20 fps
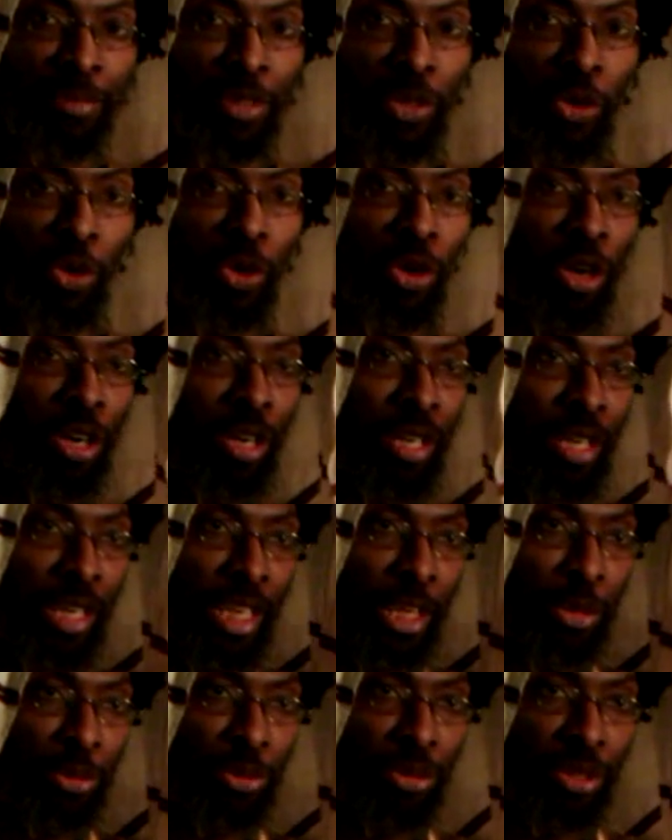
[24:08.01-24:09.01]
or
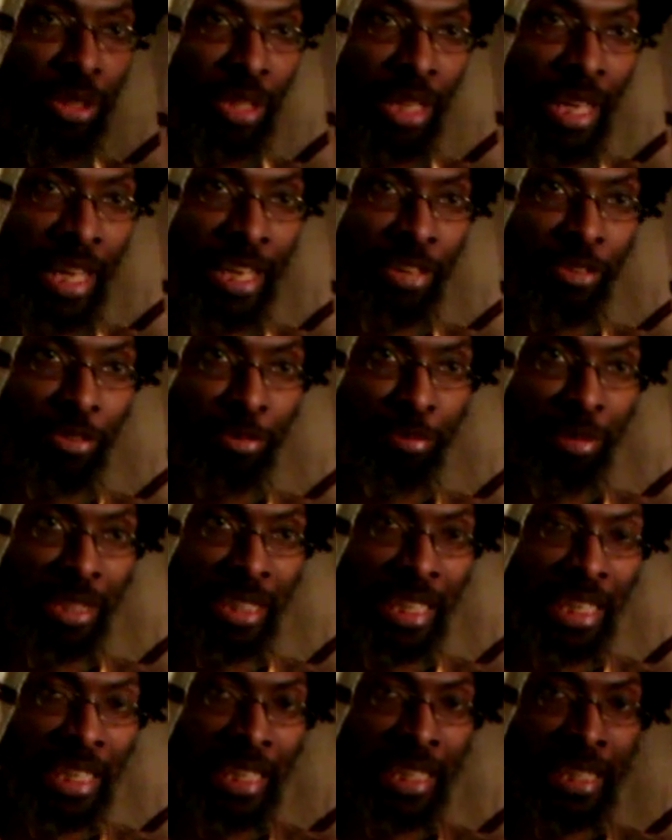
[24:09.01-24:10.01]
he was the land of
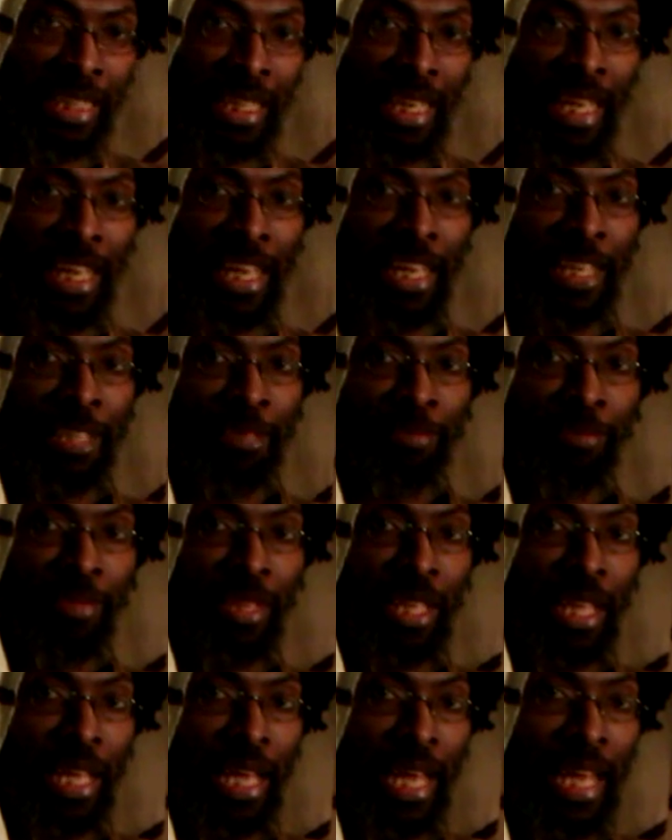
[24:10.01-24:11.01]
Median land,
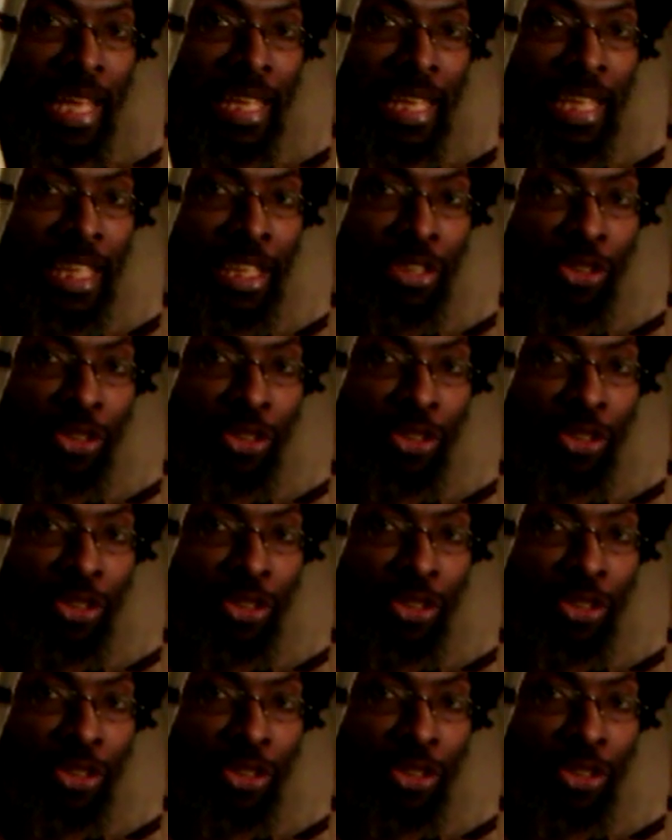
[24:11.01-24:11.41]
and he's